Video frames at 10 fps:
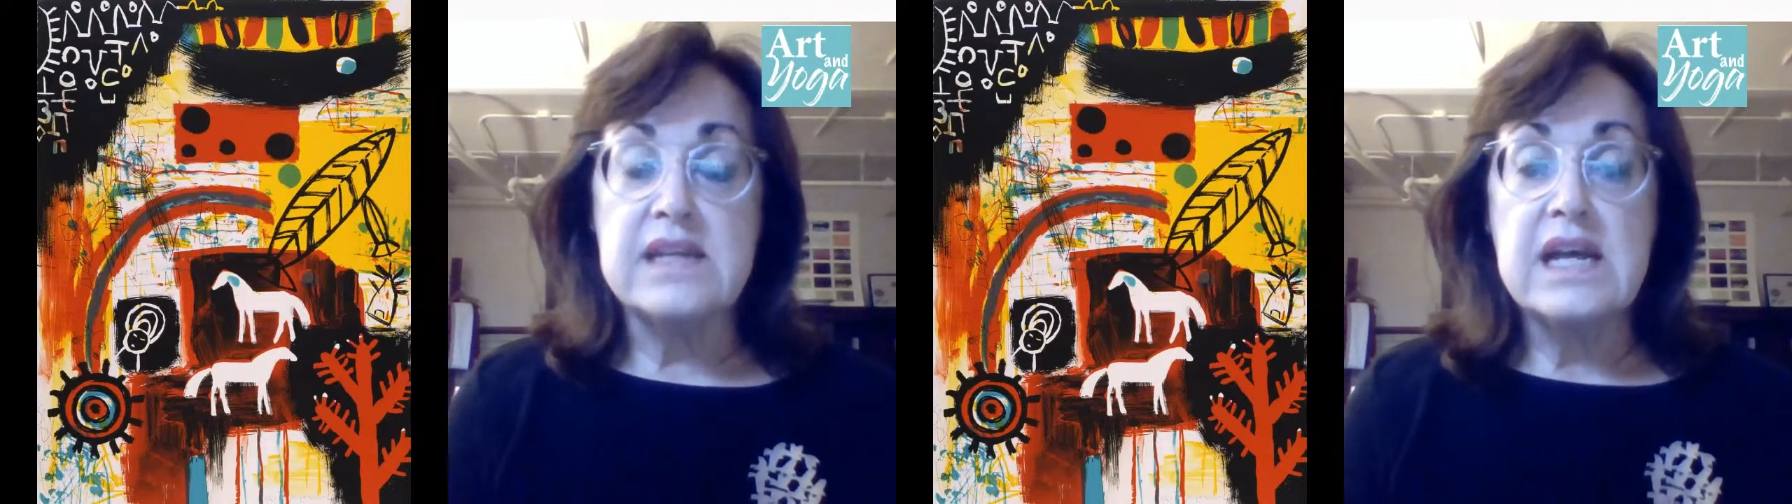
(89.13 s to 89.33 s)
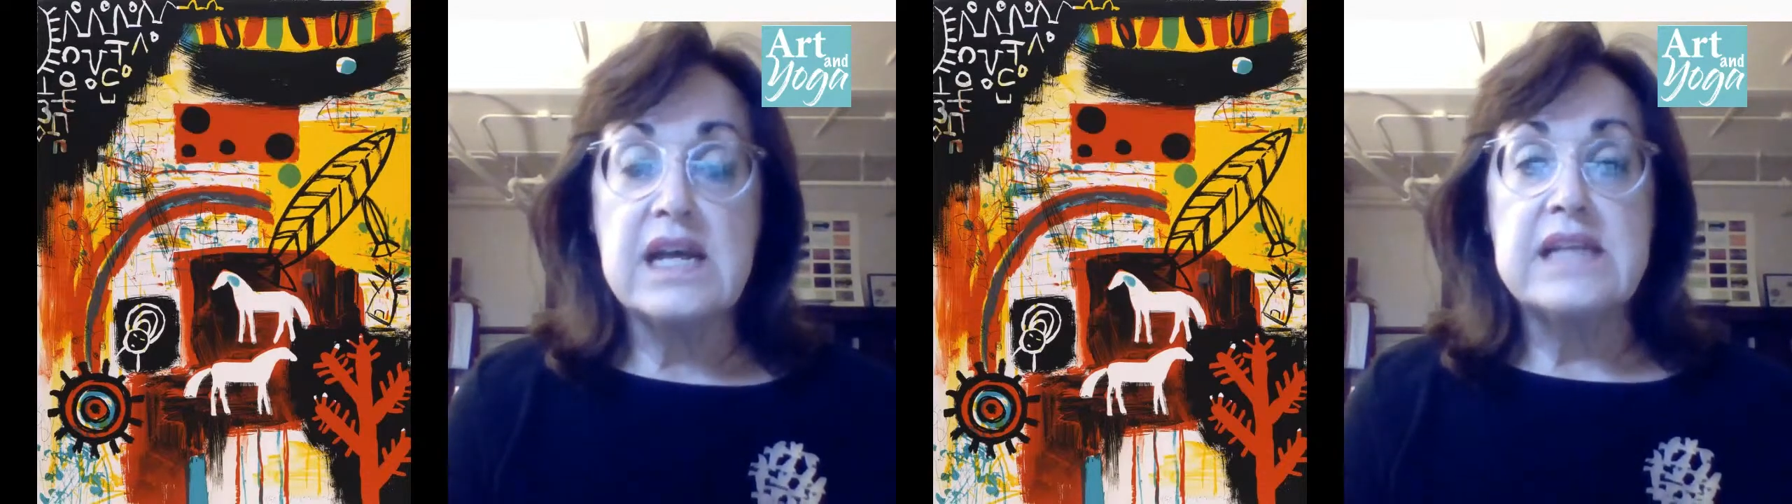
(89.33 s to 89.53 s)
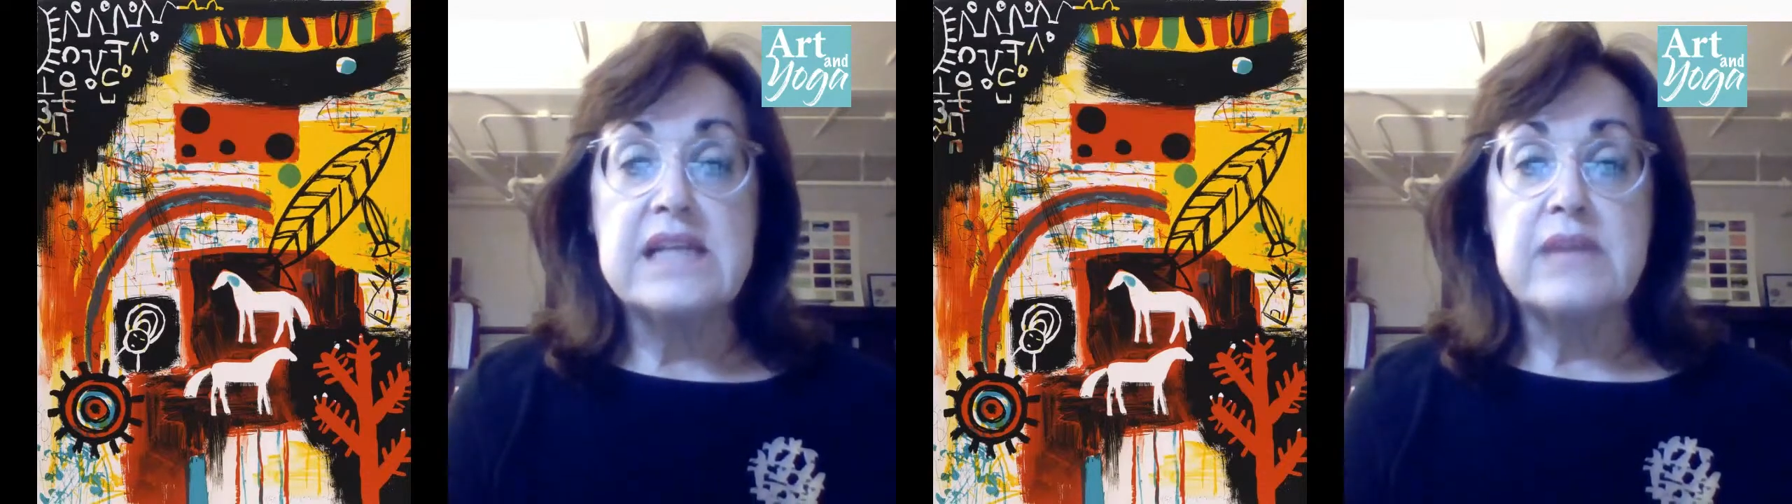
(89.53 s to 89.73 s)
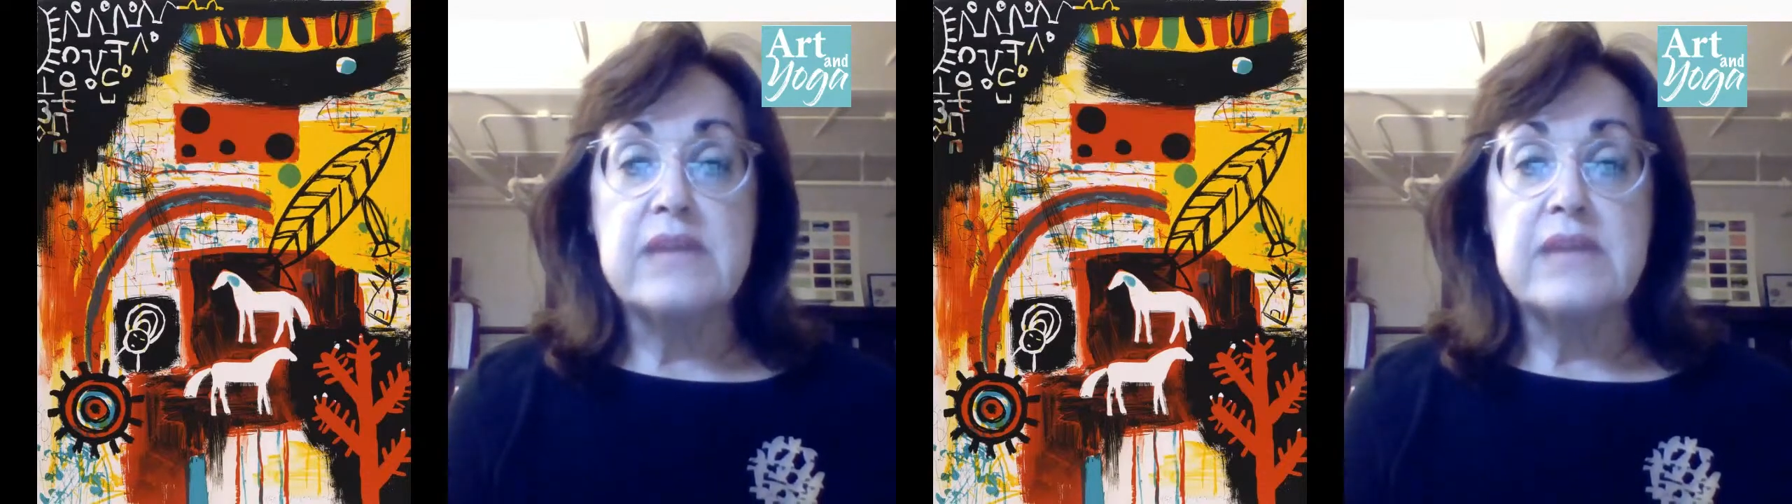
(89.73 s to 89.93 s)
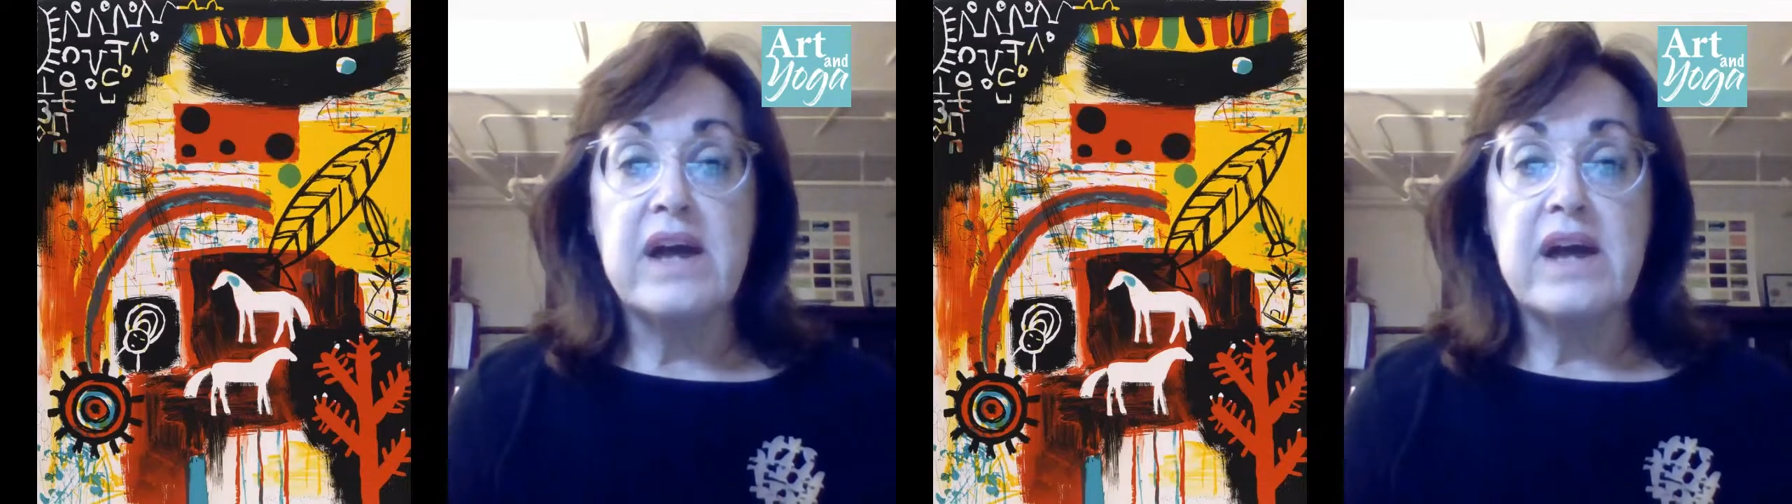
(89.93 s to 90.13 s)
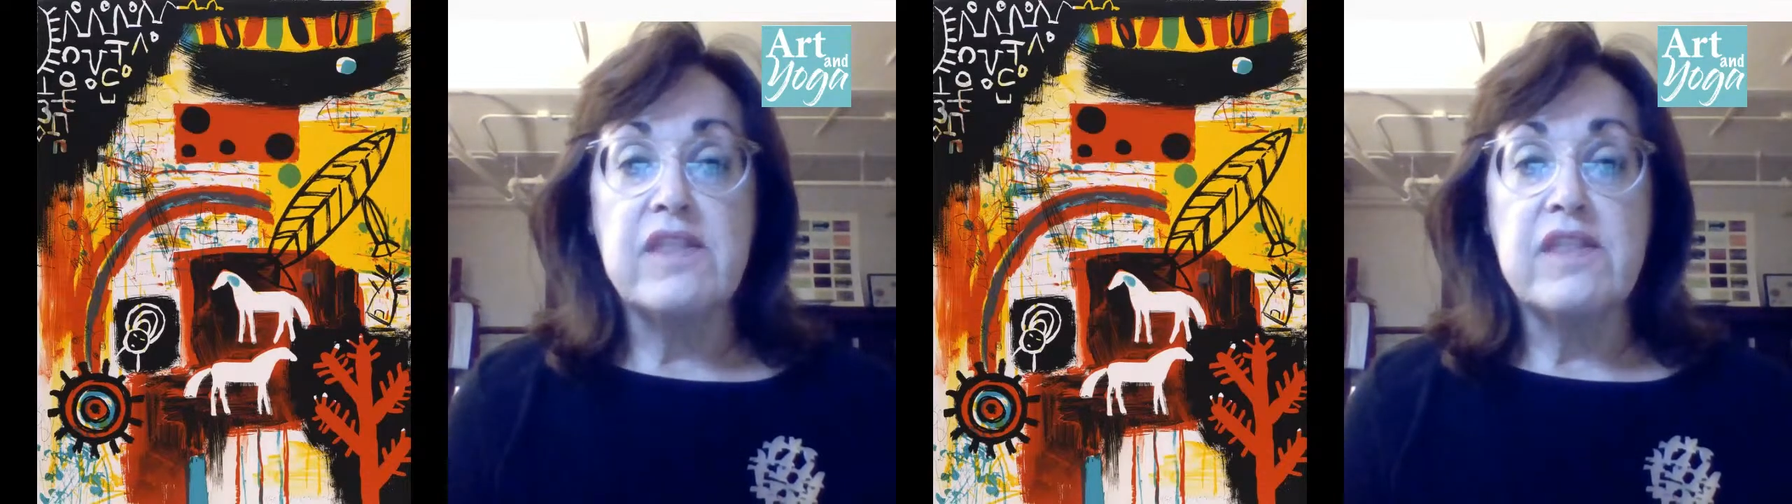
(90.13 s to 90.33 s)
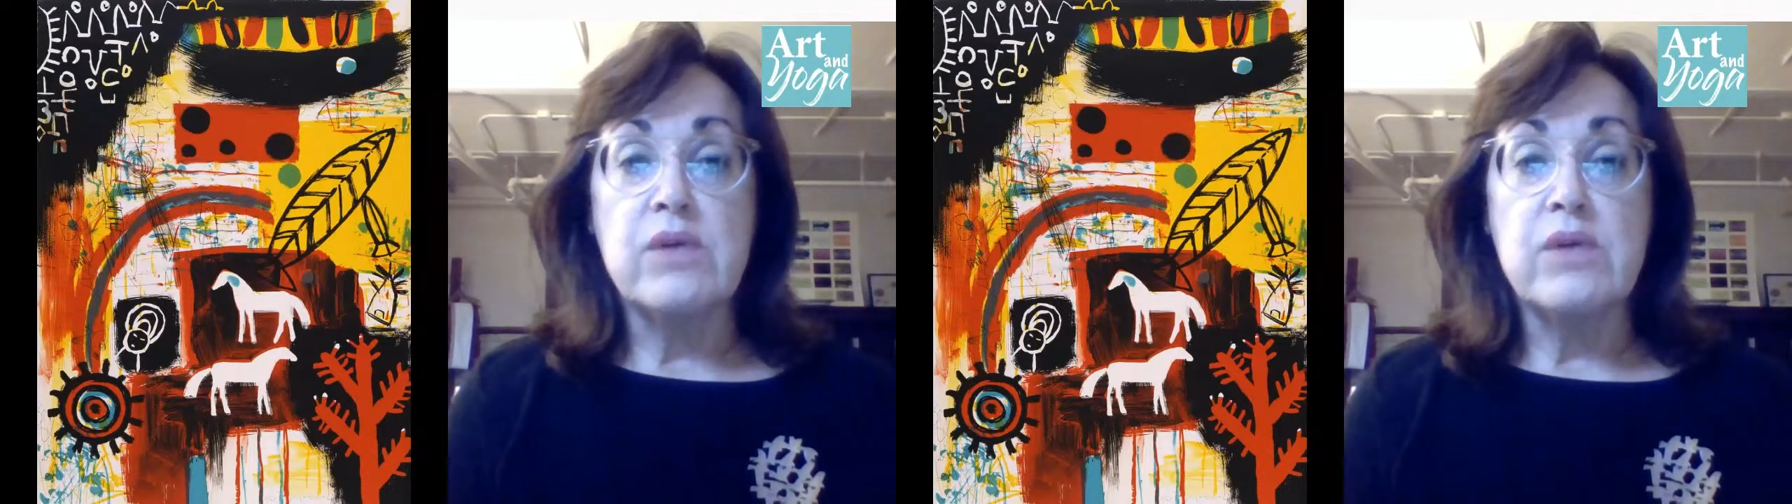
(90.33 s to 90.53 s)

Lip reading: led by the Oneida